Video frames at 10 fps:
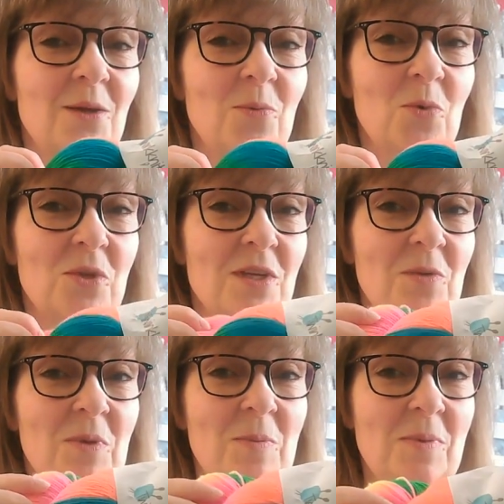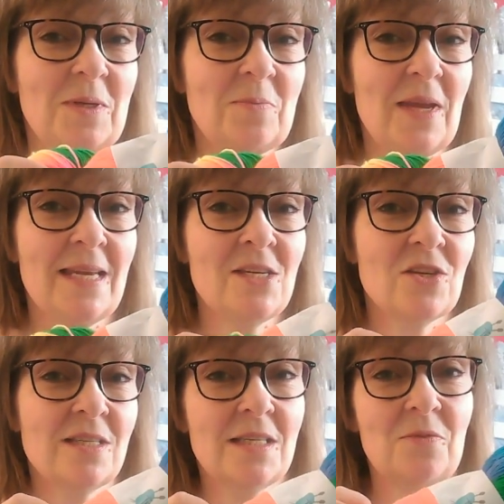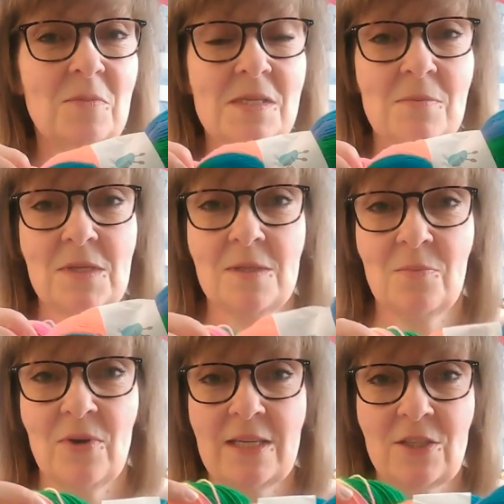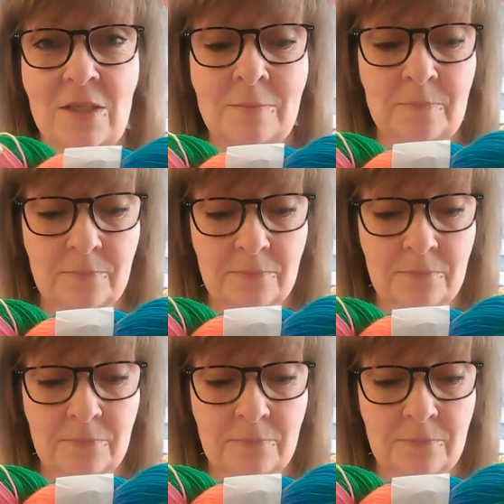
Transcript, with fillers: what other people had made just to give me some inspiration